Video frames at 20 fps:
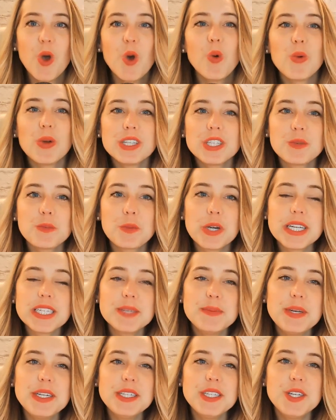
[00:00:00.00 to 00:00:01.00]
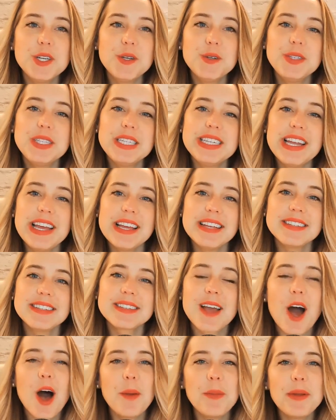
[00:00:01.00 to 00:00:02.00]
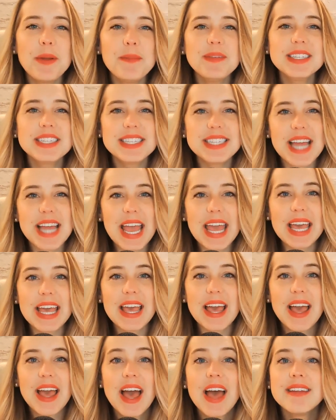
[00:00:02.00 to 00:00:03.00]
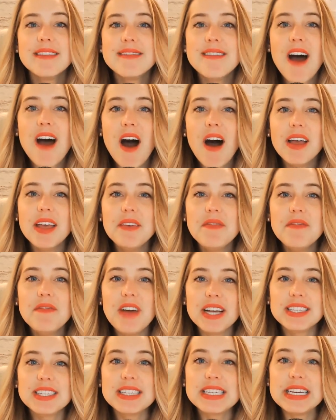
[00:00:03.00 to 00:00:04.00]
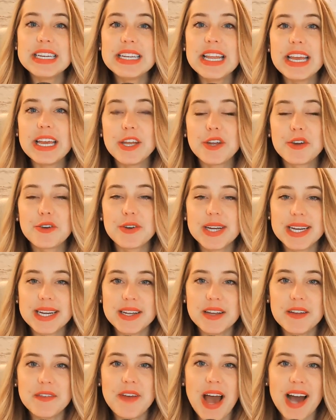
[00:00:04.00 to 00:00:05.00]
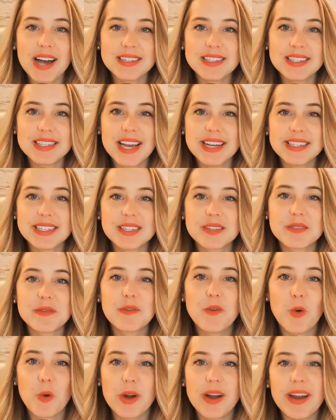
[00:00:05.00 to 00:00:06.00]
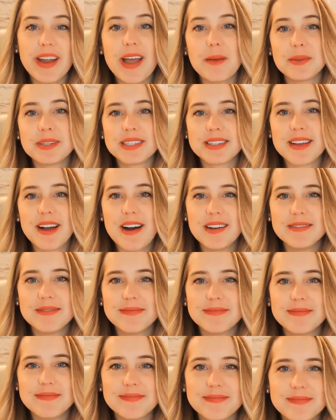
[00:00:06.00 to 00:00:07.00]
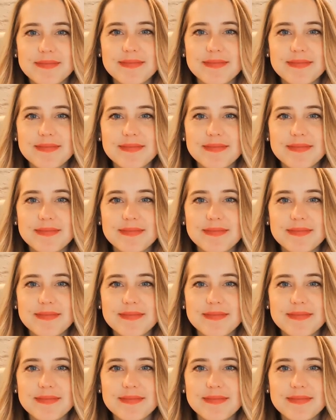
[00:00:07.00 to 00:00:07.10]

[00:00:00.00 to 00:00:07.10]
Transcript: which brings me to today's common mistake: not investing in creative assets for Amazon.